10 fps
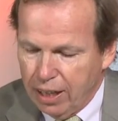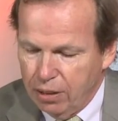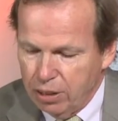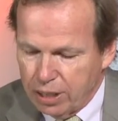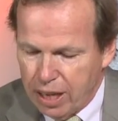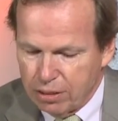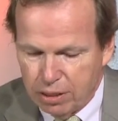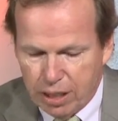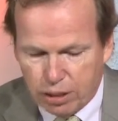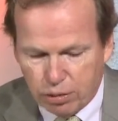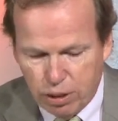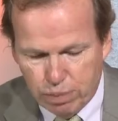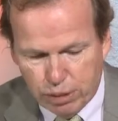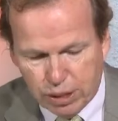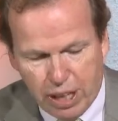or down
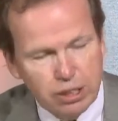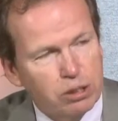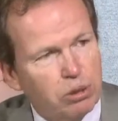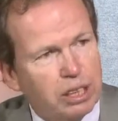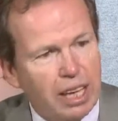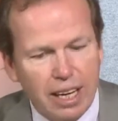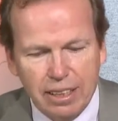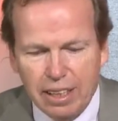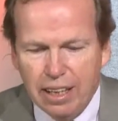3%. So again,